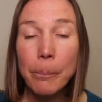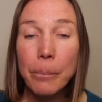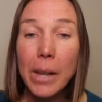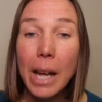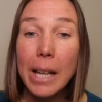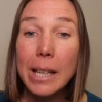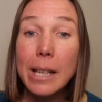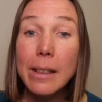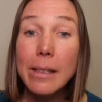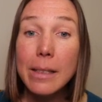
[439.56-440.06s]

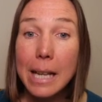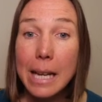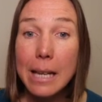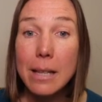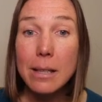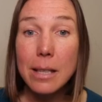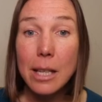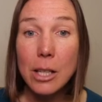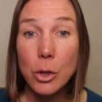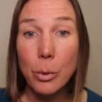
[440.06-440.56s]
And in
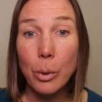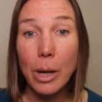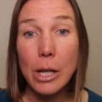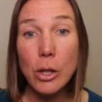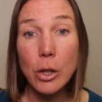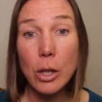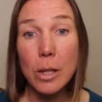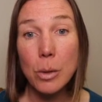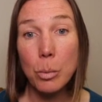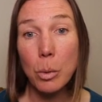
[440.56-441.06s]
these
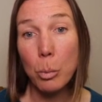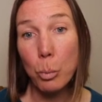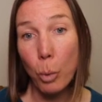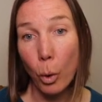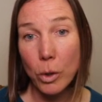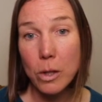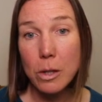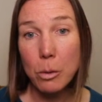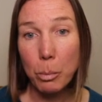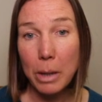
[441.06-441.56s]
situations, we
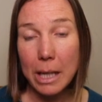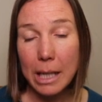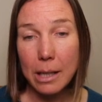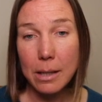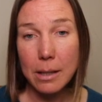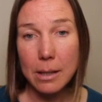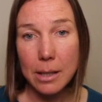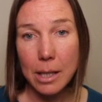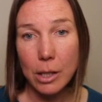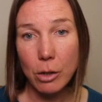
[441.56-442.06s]
want to be
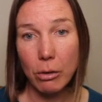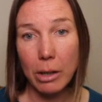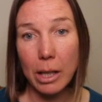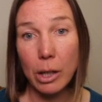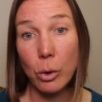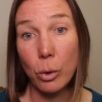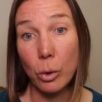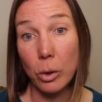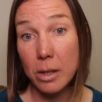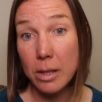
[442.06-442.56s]
considering
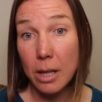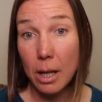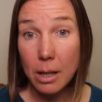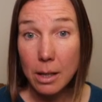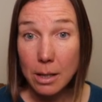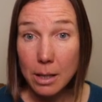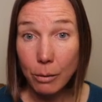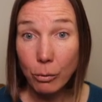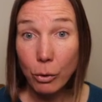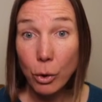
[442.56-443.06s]

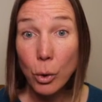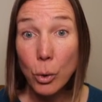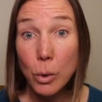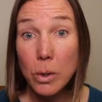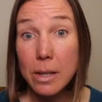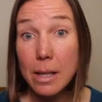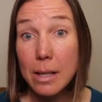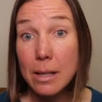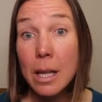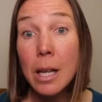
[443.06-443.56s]
alternative
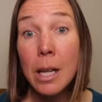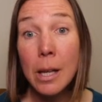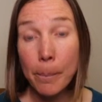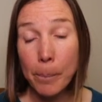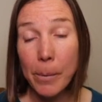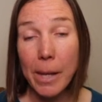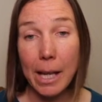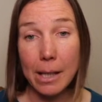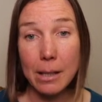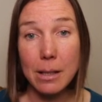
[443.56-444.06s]
causes
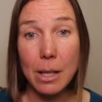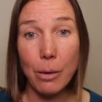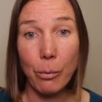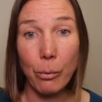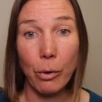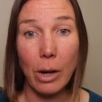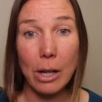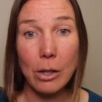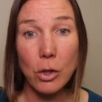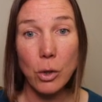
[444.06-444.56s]
and
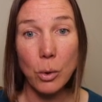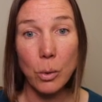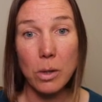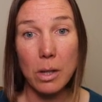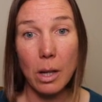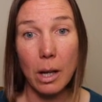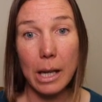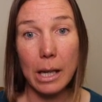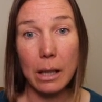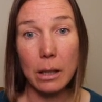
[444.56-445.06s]
differential
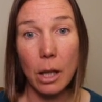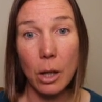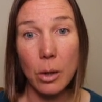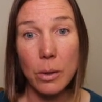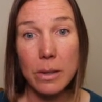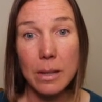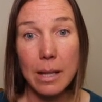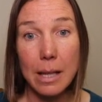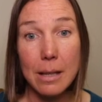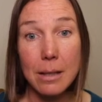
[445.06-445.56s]

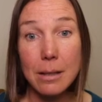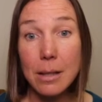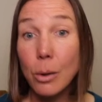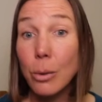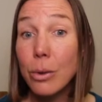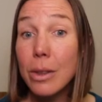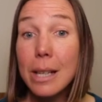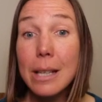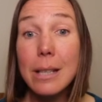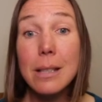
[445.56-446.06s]
diagnoses, so
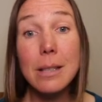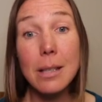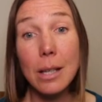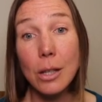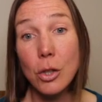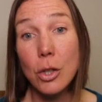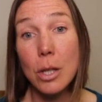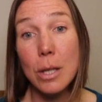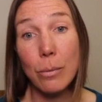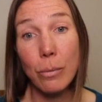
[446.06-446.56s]
things
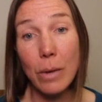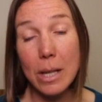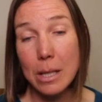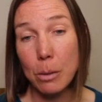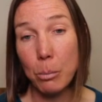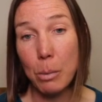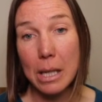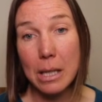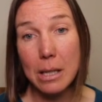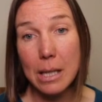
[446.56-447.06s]
such as
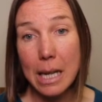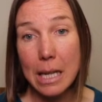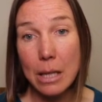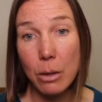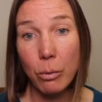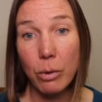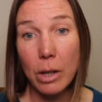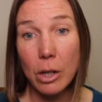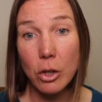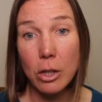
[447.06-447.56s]
vitamin D
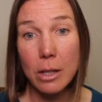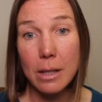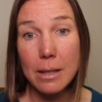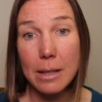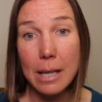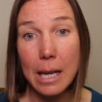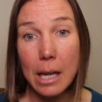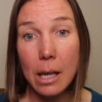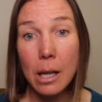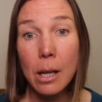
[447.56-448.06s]

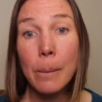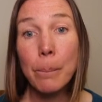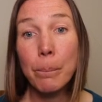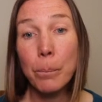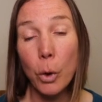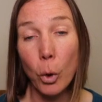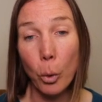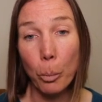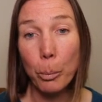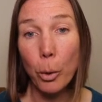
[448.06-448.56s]
deficiency
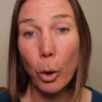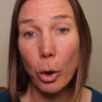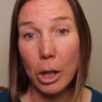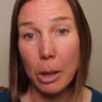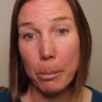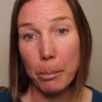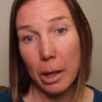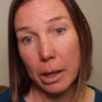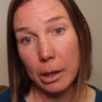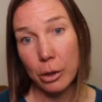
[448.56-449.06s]
or
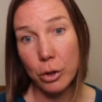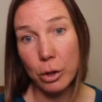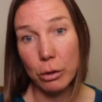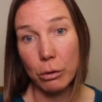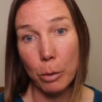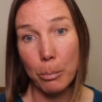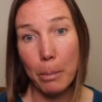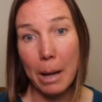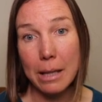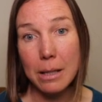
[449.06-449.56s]
polymargia
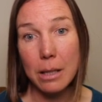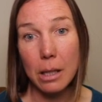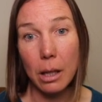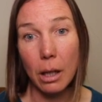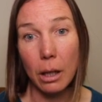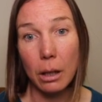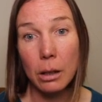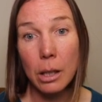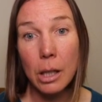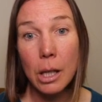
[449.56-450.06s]

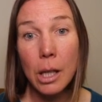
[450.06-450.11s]
rheumatica.